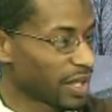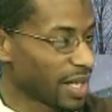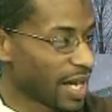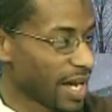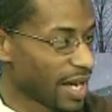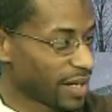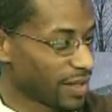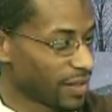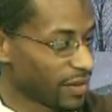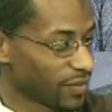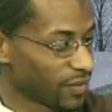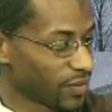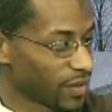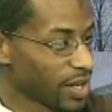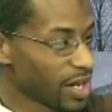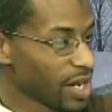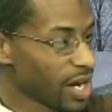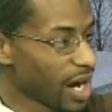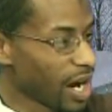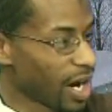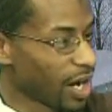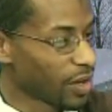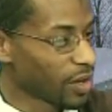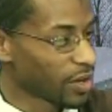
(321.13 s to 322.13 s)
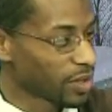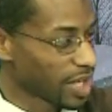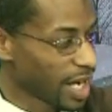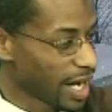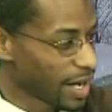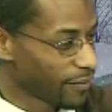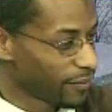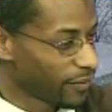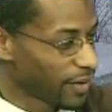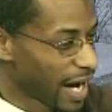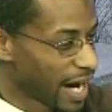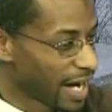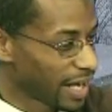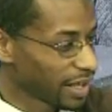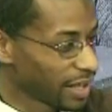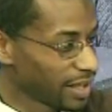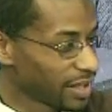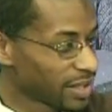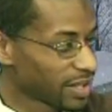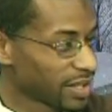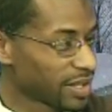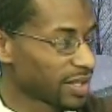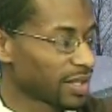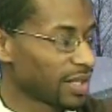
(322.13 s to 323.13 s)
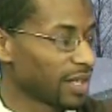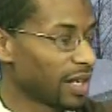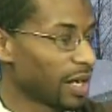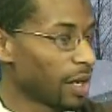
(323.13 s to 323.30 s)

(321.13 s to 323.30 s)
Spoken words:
a lot of other type violence,